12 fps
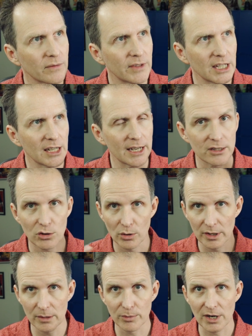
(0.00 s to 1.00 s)
the
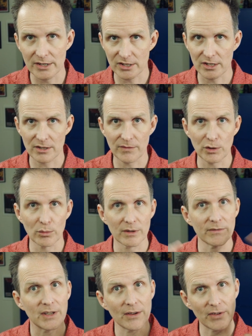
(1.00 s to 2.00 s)
editorial process, if you were in
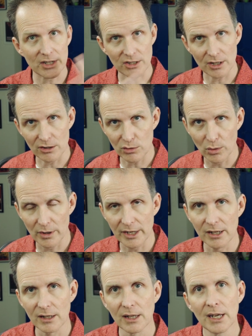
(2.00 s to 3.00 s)
VFX
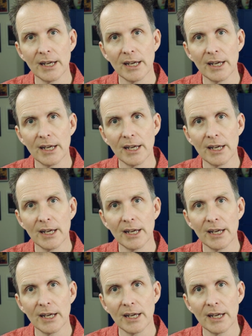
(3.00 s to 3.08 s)
editorial